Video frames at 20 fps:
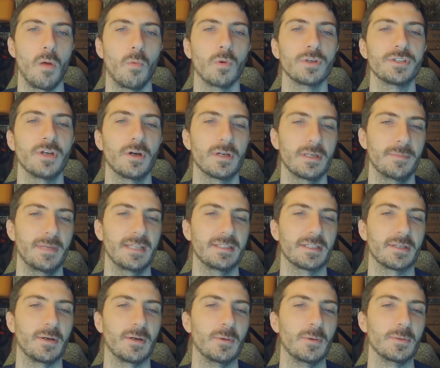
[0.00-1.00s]
We're talking about the
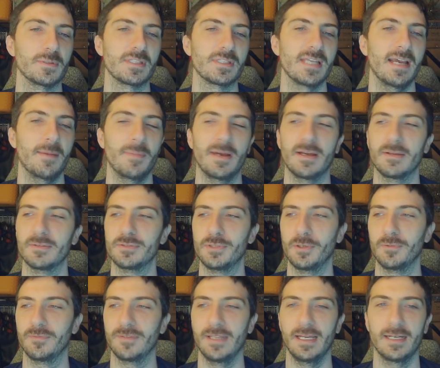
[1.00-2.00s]
Colts. How about
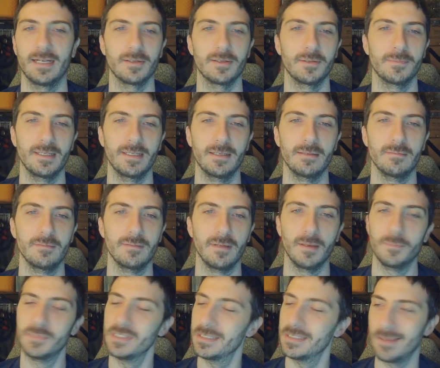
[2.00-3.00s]
Joe Flacco, man?
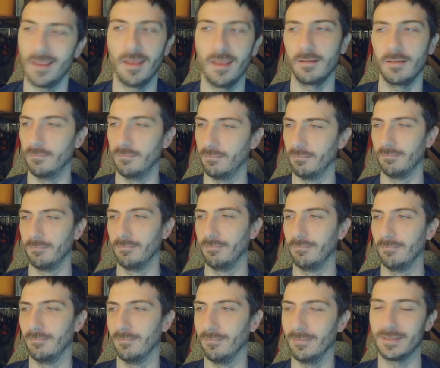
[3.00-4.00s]
I'm just saying.
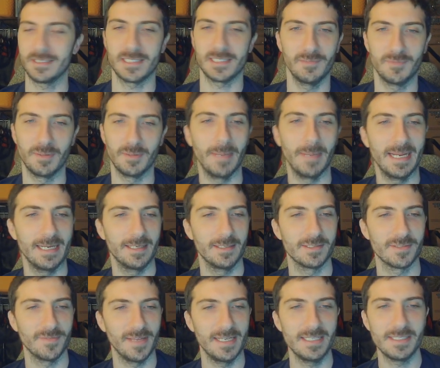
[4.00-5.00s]
Let's give the man
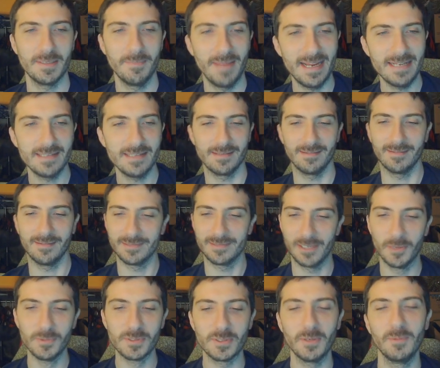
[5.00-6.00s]
he's amazing.
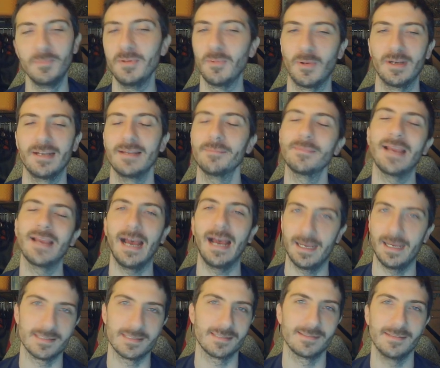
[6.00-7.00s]
Joe's gonna be one of them
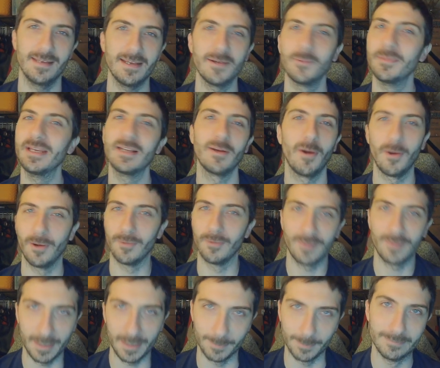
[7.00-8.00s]
guys. He ain't gonna be in the Hall of
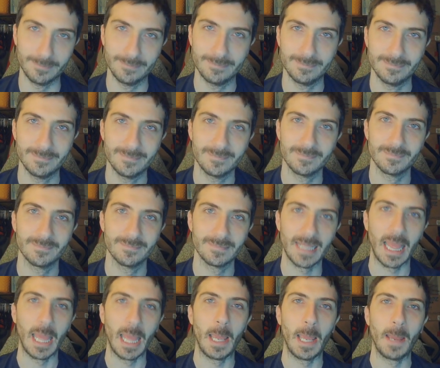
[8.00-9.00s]
Fame,
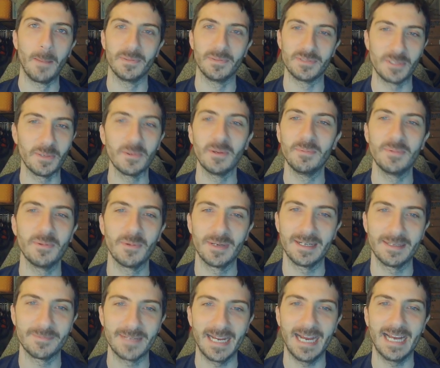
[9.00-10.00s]
but Joe's gonna be one of
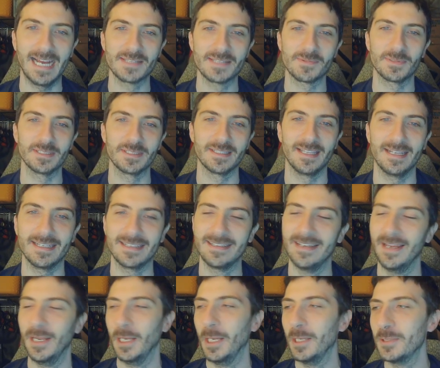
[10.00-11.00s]
them guys where you're like,
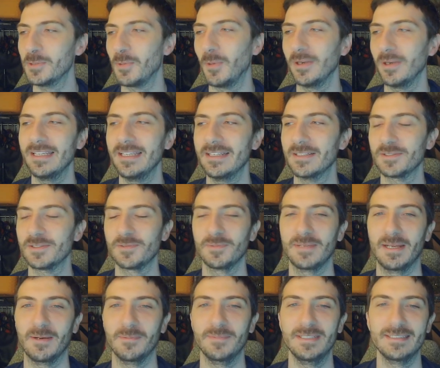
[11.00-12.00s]
20 years from
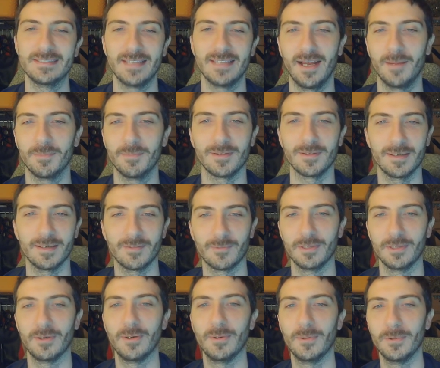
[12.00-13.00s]
now, me and Tom are like
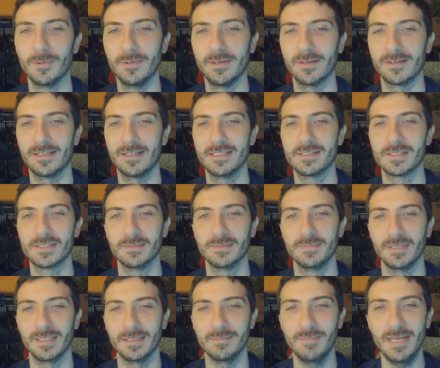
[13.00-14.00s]
real old, and our kids are gonna be
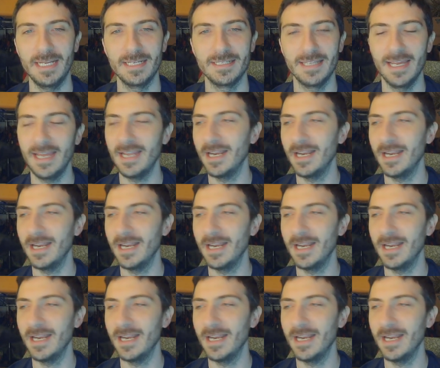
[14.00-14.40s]
like, man, Dad,